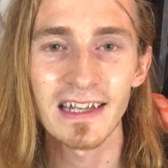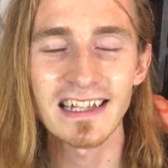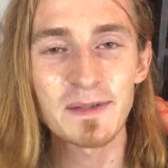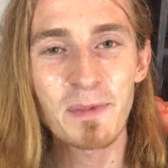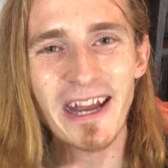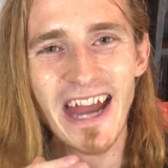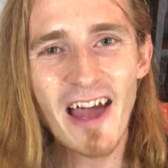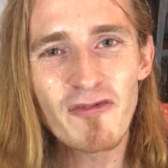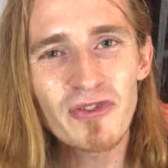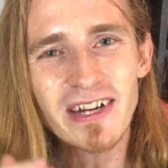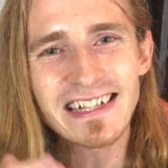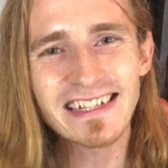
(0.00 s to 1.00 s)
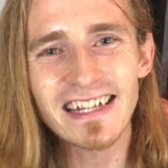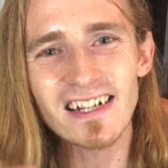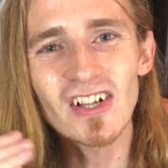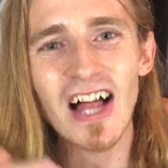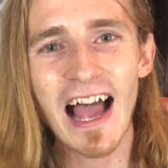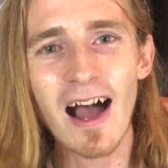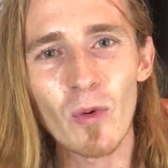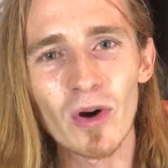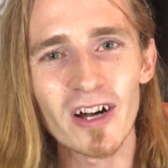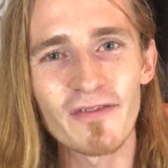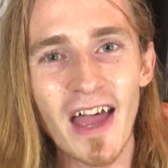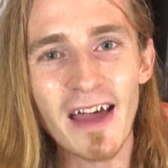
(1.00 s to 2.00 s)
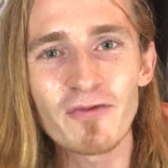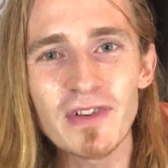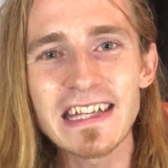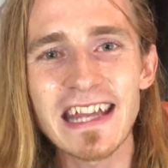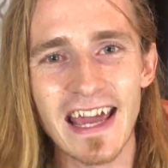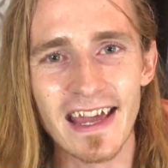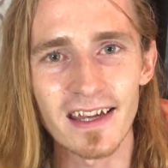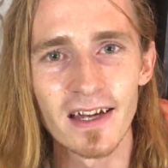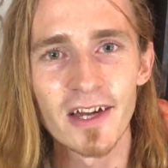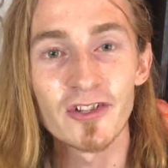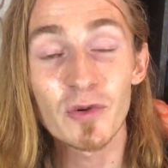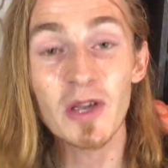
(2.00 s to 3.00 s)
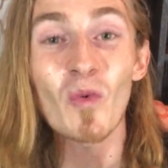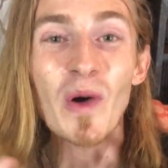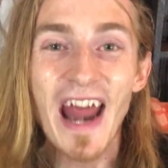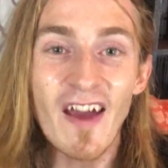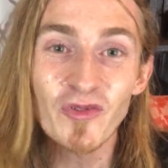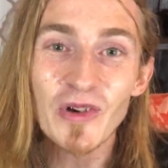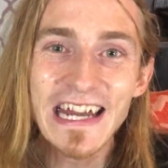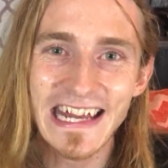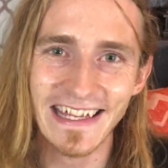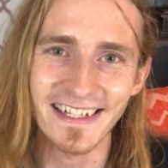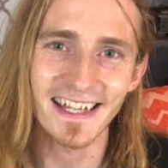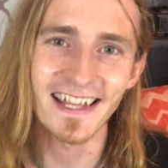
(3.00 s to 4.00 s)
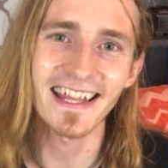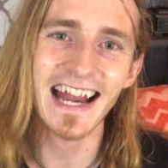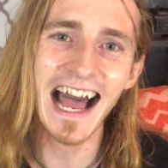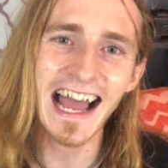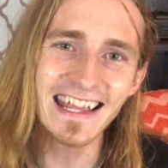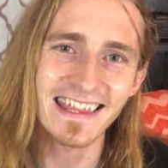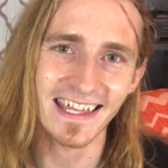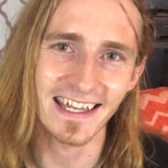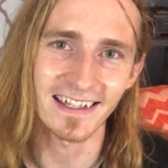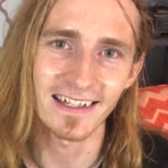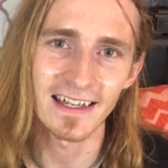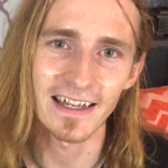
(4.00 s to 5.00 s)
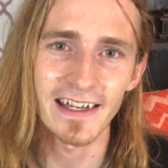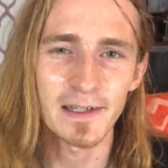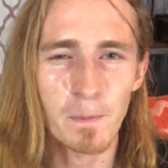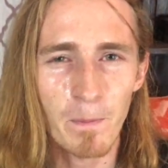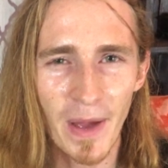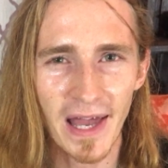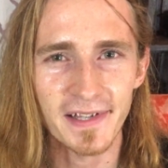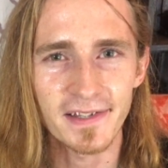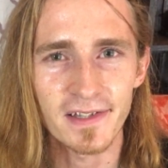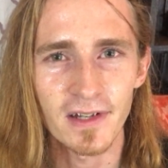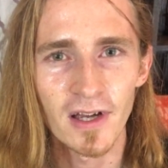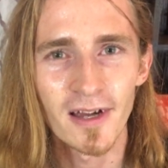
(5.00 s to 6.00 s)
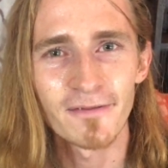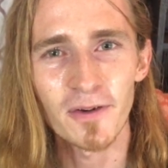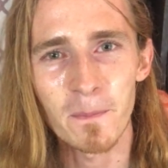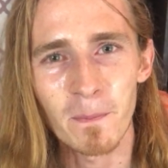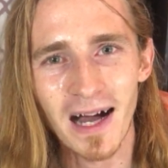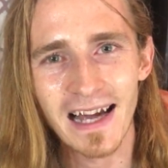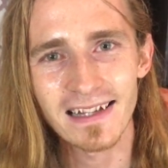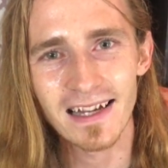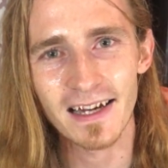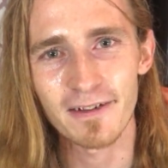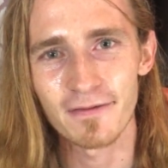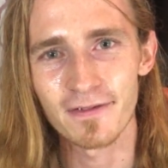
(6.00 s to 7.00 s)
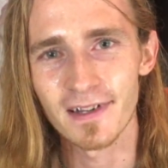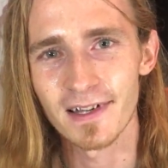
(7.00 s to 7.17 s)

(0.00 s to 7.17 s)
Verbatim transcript: can spend every single hour of every day doing whatever it is that I think is best for my life.